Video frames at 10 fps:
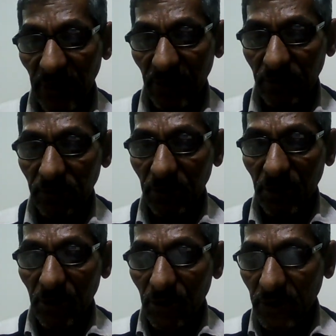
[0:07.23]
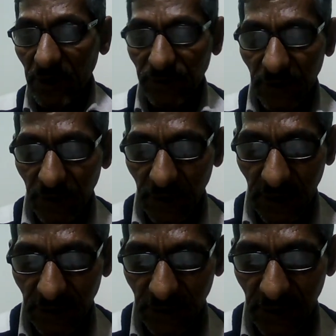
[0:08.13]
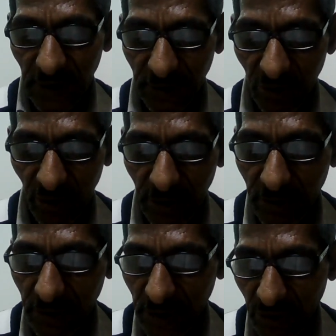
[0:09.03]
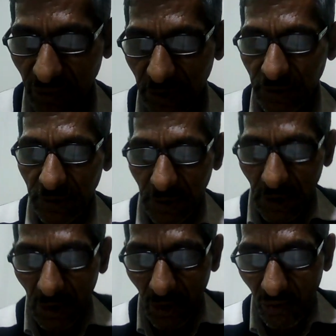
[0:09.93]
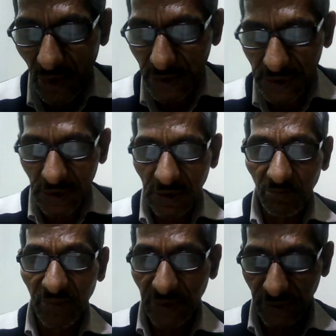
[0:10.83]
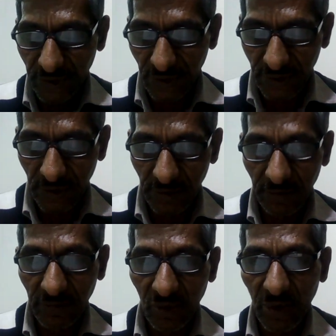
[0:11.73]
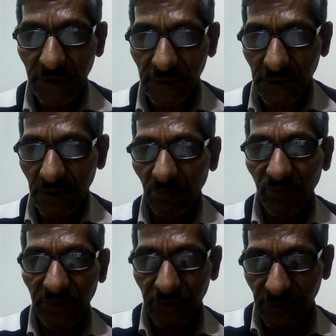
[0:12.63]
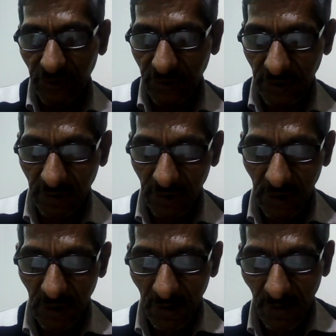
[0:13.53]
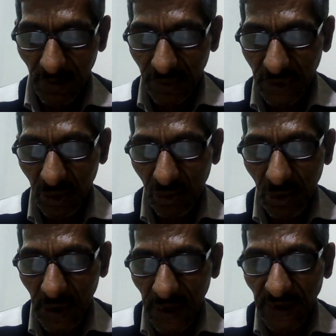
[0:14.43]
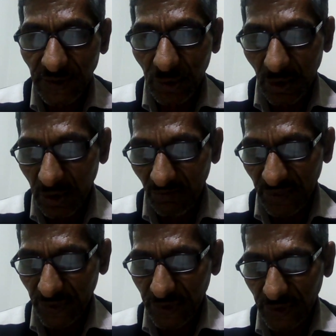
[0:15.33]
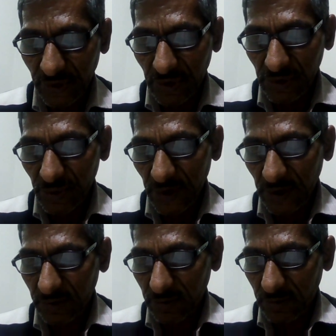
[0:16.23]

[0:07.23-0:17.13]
Act 1881, in which what is compensation? What is compensation? The rule as to compensation is that